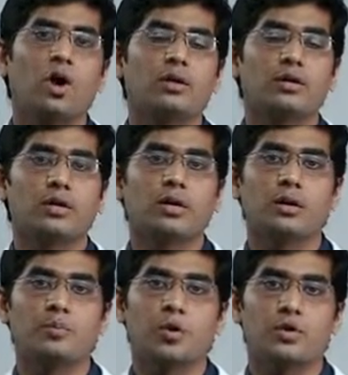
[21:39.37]
on
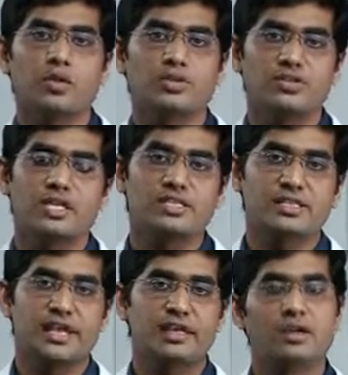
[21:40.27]
important
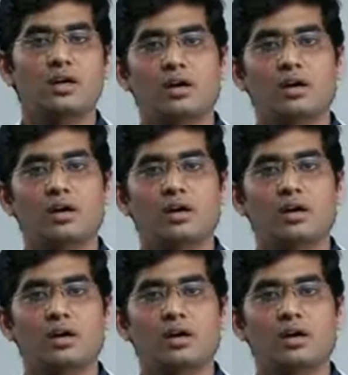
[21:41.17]
cells like